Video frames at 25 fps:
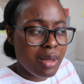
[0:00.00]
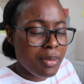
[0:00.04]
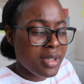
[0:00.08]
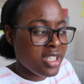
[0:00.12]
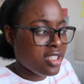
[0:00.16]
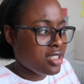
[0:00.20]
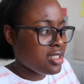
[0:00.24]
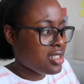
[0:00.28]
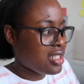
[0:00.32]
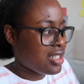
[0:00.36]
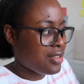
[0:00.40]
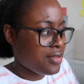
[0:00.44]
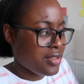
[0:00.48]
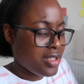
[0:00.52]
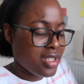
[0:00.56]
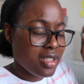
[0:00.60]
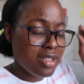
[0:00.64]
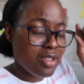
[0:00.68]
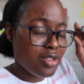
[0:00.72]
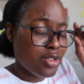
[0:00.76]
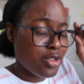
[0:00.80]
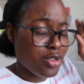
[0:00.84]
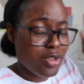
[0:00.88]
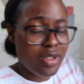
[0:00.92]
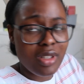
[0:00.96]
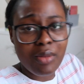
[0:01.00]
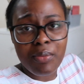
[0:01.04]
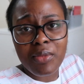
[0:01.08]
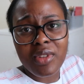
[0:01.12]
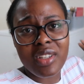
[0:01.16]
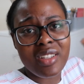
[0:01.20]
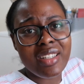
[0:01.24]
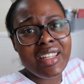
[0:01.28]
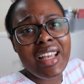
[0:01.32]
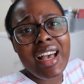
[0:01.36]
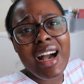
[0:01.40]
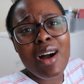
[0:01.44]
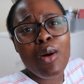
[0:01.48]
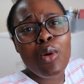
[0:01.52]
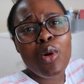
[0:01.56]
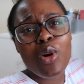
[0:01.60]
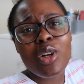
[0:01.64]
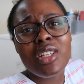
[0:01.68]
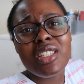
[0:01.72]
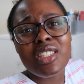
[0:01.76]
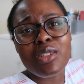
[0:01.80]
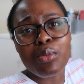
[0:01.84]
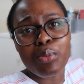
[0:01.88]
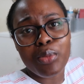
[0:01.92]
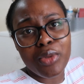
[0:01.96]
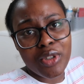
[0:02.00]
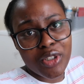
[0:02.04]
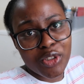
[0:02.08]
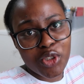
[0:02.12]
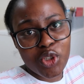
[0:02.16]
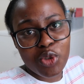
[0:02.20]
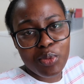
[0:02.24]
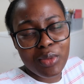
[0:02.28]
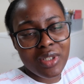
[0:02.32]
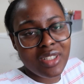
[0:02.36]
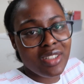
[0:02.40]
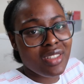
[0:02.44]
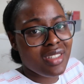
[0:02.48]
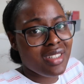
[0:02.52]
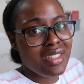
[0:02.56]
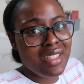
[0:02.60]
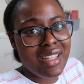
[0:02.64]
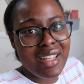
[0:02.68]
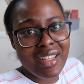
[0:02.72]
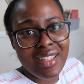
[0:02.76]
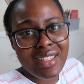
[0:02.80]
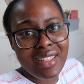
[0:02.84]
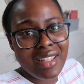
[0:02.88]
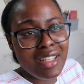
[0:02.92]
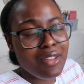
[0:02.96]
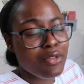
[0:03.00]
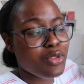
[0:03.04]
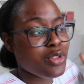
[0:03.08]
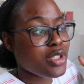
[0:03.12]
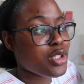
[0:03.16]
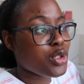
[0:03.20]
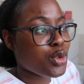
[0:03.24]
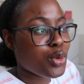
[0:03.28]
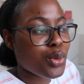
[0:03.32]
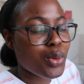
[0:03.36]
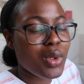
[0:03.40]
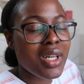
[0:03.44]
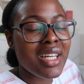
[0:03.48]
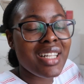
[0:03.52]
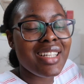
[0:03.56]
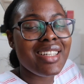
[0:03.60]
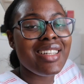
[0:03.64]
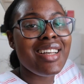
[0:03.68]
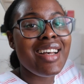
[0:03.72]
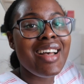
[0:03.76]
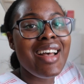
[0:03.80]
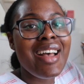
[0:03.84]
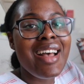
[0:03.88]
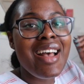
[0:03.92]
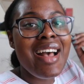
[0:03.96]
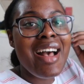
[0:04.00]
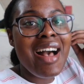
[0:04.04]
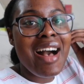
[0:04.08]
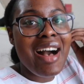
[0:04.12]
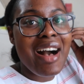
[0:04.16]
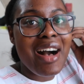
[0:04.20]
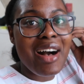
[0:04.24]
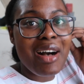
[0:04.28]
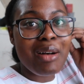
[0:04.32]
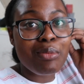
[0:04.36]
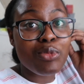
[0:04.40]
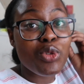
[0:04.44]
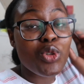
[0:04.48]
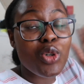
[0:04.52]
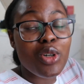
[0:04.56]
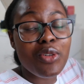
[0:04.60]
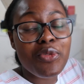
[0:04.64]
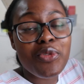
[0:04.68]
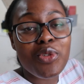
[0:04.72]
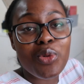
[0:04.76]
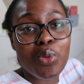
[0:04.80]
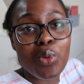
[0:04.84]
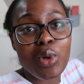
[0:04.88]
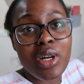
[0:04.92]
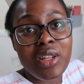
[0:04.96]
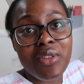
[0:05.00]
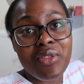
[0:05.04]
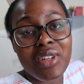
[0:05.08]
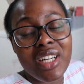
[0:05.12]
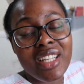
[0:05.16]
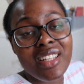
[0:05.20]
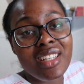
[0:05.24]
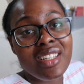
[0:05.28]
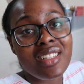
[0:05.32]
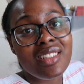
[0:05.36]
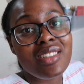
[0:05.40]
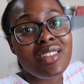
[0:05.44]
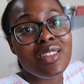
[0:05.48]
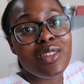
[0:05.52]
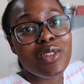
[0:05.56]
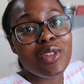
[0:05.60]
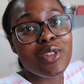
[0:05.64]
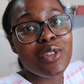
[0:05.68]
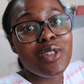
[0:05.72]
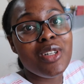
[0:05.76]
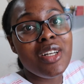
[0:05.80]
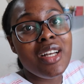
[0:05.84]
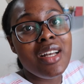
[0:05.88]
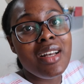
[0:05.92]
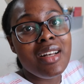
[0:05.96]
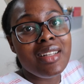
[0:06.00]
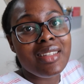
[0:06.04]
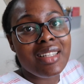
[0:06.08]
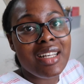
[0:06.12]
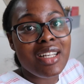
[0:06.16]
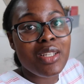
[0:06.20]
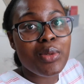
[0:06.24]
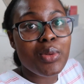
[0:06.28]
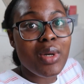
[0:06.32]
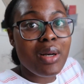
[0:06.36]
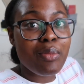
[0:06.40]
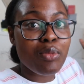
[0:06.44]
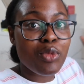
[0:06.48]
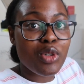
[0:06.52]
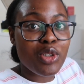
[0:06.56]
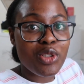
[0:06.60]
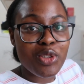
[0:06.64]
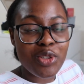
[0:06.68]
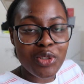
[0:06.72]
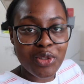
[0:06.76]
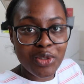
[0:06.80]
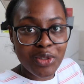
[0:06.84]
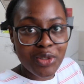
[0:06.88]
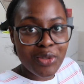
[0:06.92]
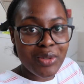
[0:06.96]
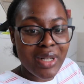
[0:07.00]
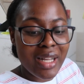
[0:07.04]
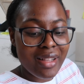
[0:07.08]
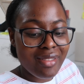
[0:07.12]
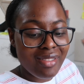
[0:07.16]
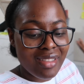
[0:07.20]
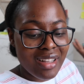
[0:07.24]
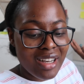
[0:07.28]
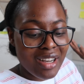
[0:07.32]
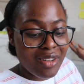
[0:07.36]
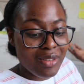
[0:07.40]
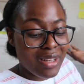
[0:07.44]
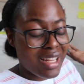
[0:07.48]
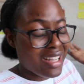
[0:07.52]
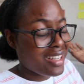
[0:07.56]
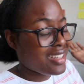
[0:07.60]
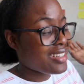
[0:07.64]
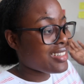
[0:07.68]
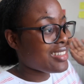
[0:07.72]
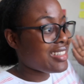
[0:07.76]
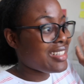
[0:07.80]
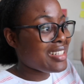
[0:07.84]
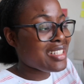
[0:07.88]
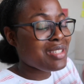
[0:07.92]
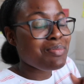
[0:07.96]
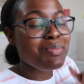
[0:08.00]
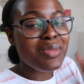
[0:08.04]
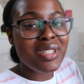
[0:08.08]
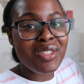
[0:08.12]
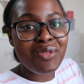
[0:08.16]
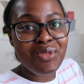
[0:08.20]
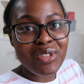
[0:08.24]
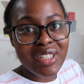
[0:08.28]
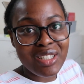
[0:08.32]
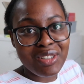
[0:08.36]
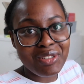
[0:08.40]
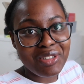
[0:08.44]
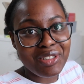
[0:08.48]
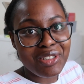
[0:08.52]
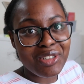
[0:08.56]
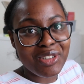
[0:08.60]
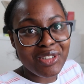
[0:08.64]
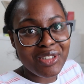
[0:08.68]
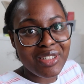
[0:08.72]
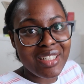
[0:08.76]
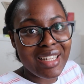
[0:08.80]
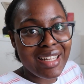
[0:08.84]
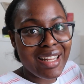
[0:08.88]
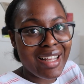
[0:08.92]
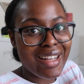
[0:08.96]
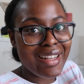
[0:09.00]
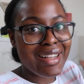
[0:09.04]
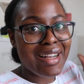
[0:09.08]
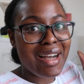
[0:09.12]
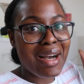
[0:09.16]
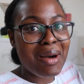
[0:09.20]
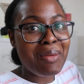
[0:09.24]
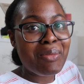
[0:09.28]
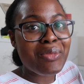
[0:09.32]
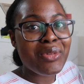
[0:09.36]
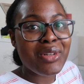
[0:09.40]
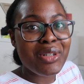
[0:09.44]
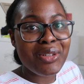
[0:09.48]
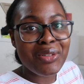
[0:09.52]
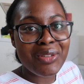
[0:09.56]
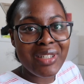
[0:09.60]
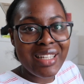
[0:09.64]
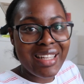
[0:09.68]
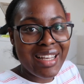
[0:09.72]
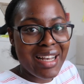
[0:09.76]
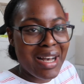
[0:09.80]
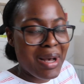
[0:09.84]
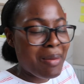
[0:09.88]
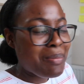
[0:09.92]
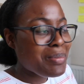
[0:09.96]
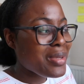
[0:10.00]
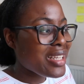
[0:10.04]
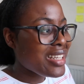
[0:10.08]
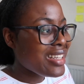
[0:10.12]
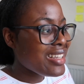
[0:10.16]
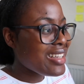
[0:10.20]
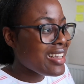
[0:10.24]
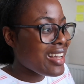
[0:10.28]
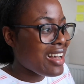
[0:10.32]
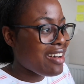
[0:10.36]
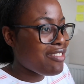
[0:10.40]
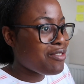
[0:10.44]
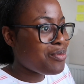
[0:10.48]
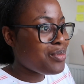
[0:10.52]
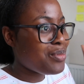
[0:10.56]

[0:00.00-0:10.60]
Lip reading: I might just have a cereal or something. Yeah, I'll call it brunch because it's like 12 to 1 rather. So that's what I'm going to do right now. Like, it's been really, really good. Like, I'm really, really happy.